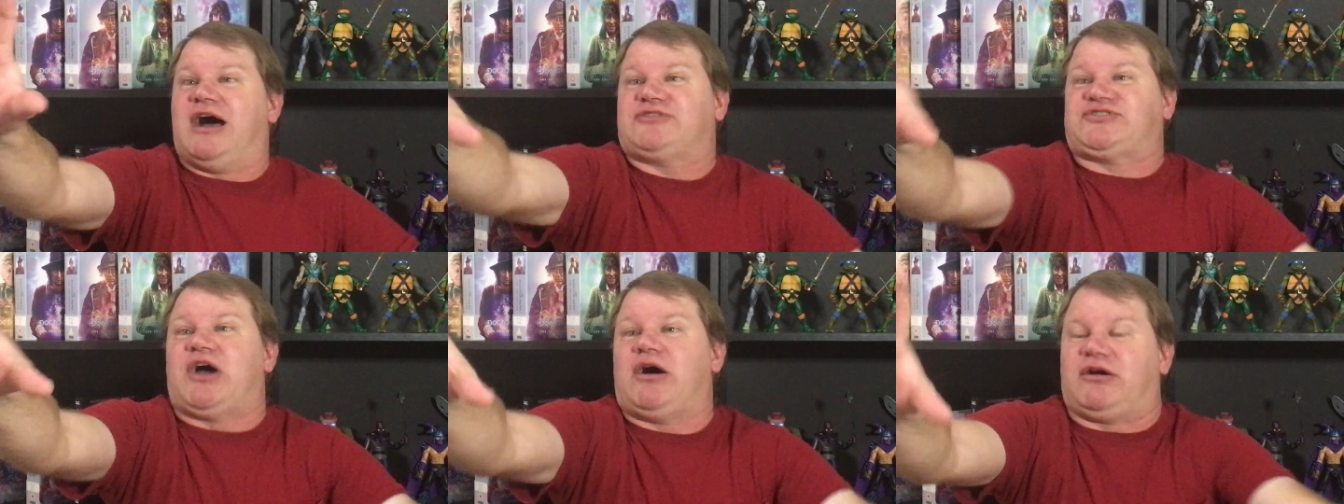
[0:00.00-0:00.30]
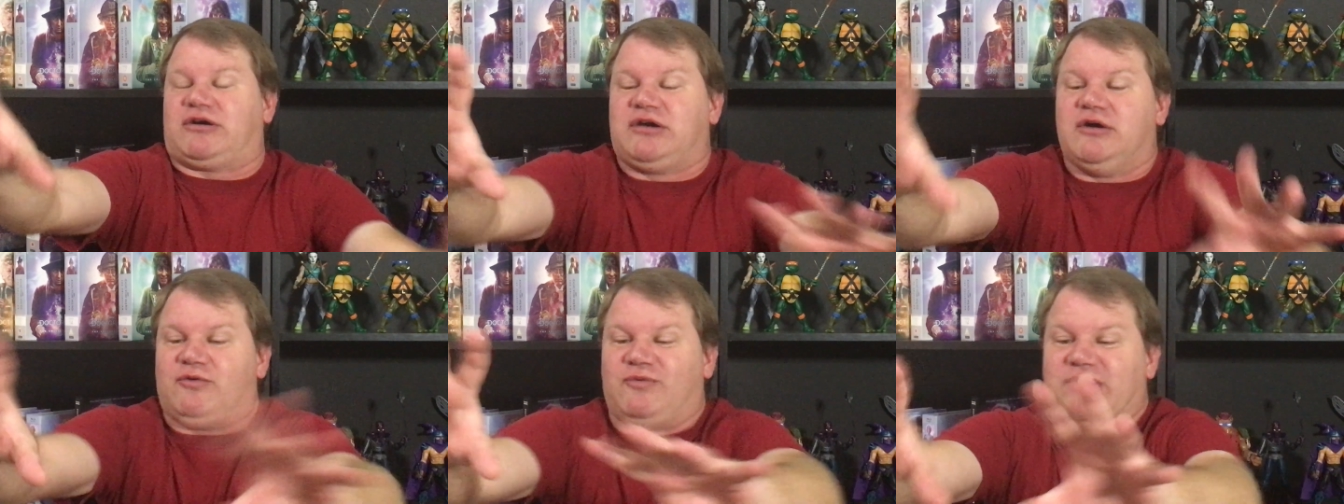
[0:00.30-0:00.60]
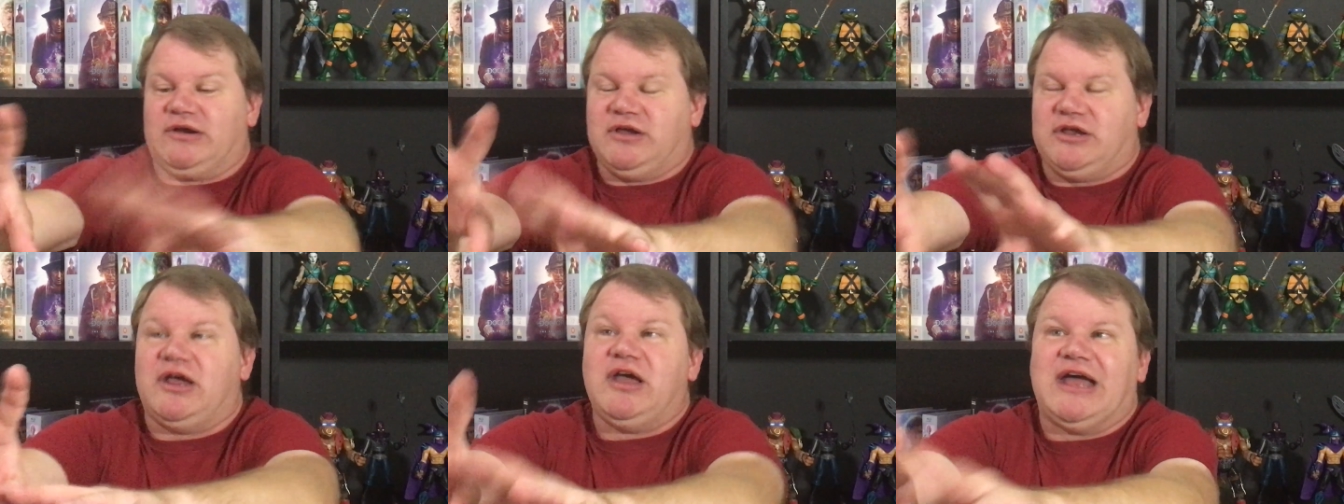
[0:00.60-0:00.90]
I'll talk.
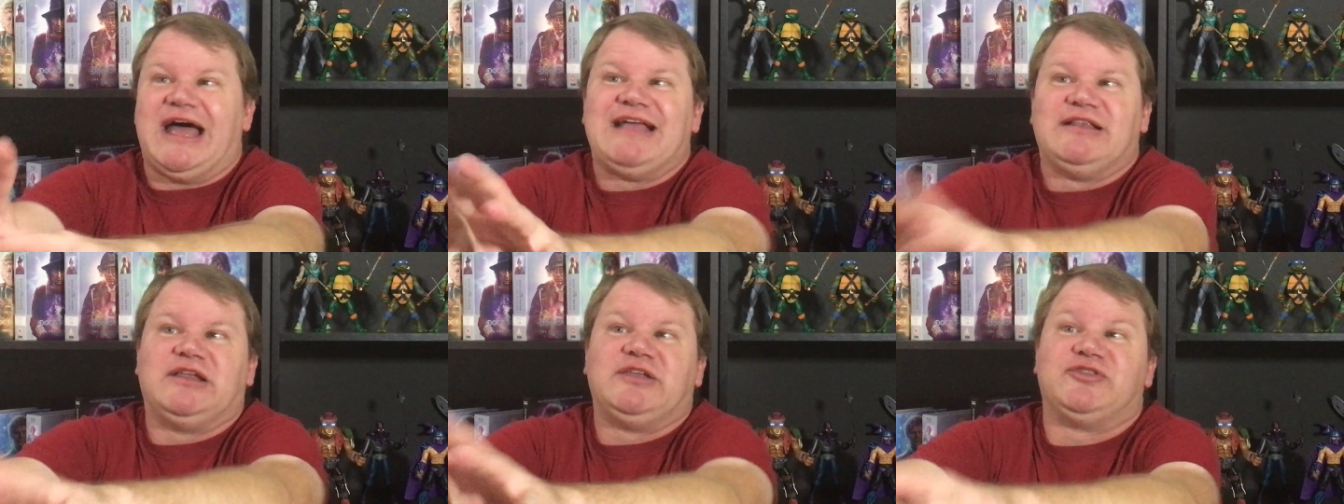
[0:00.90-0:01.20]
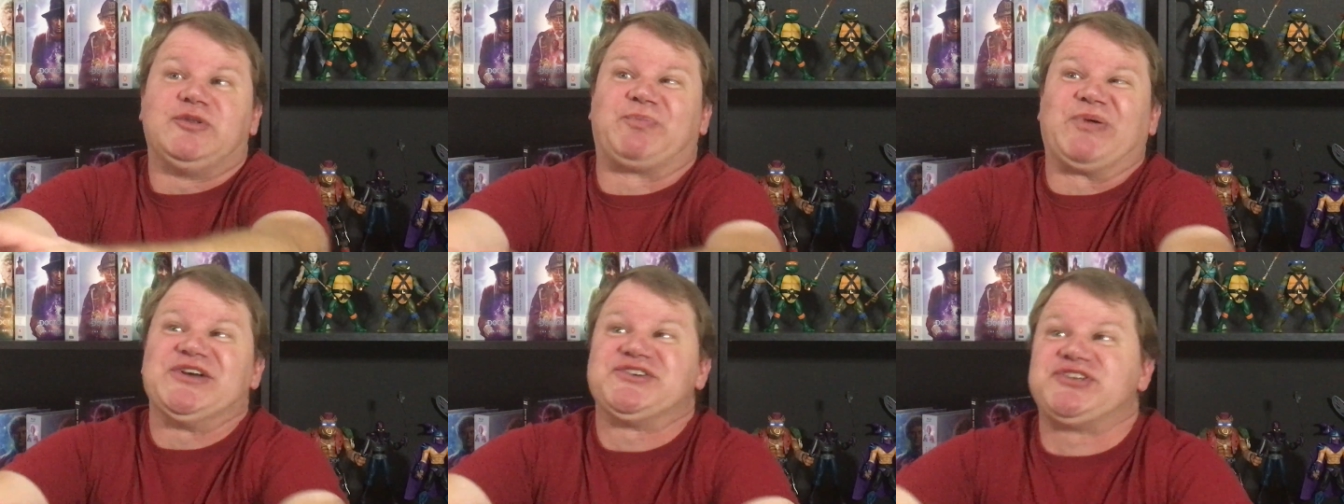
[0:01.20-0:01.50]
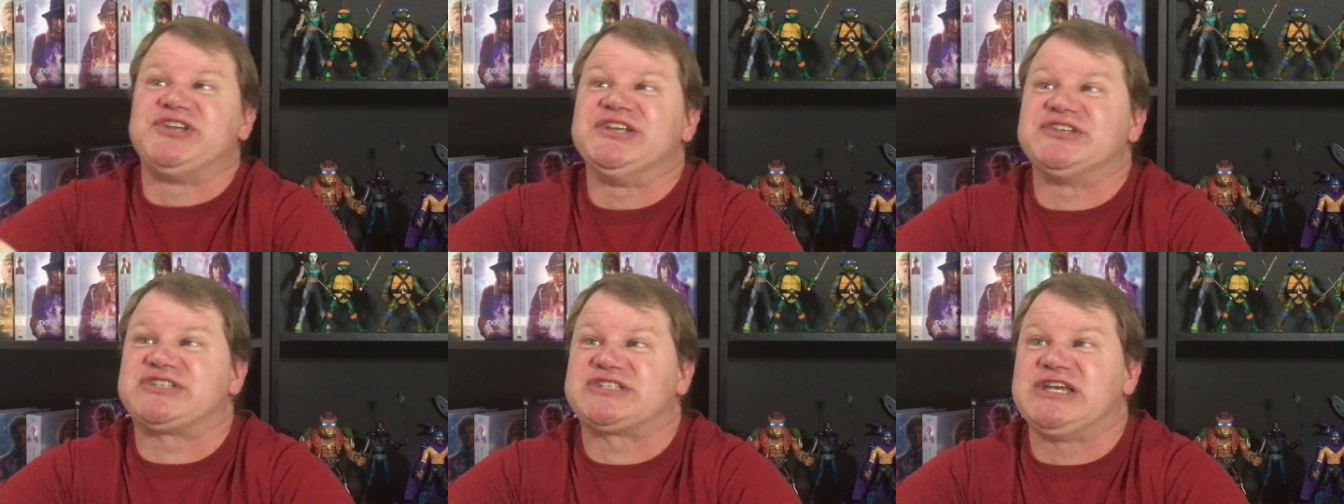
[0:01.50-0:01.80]
What? The
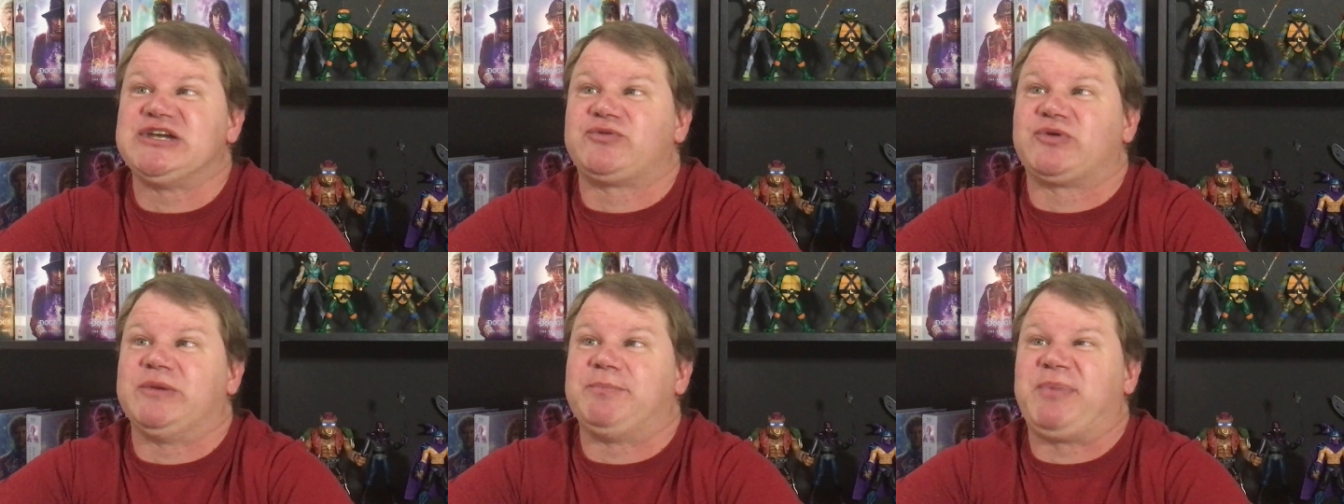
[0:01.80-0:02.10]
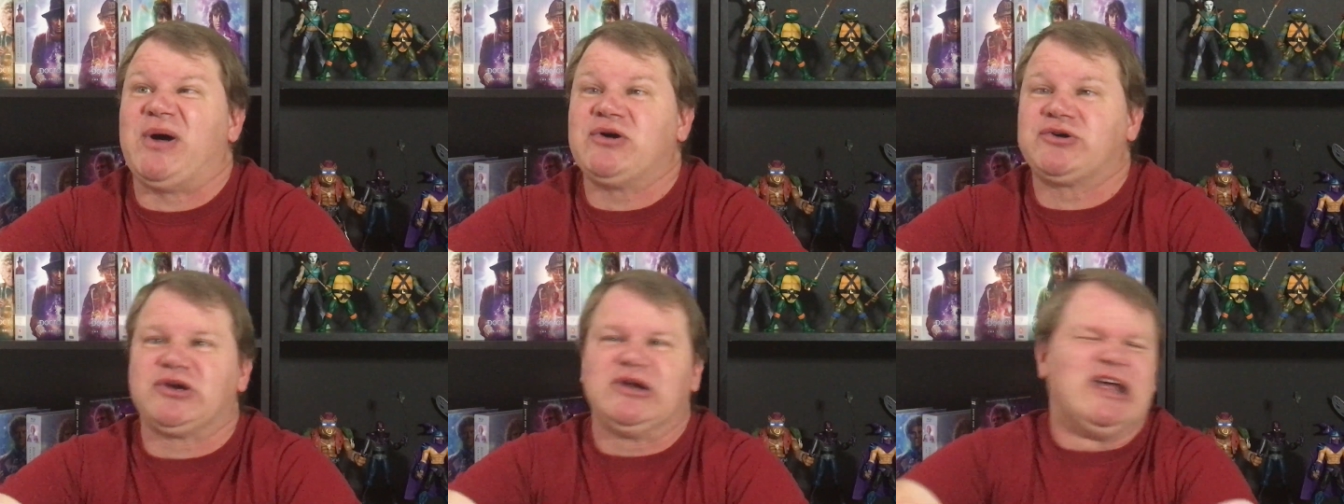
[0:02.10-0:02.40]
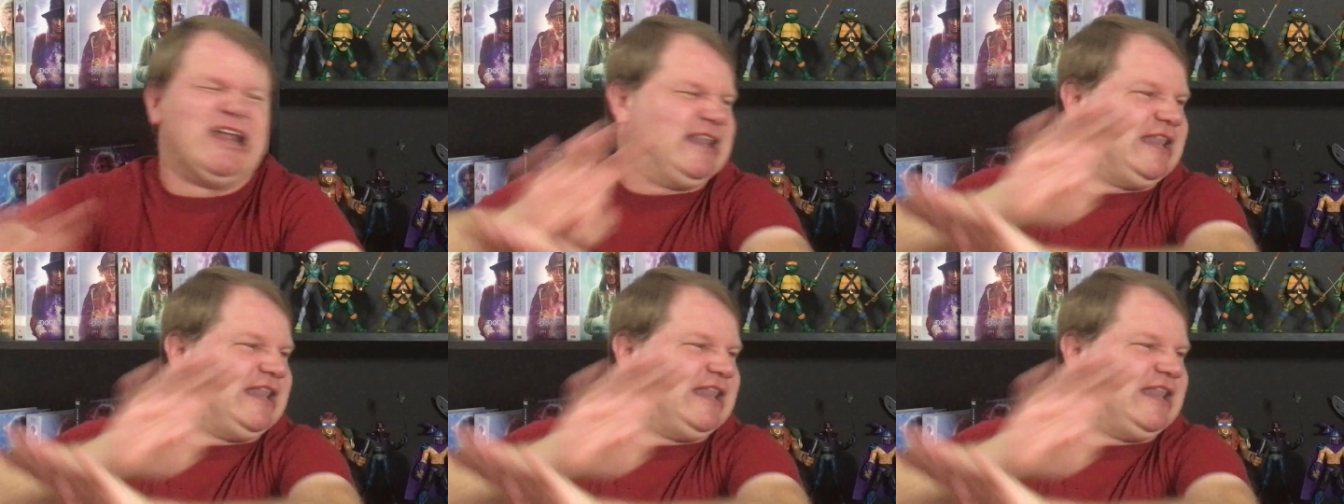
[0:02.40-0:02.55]
president's secret bunker?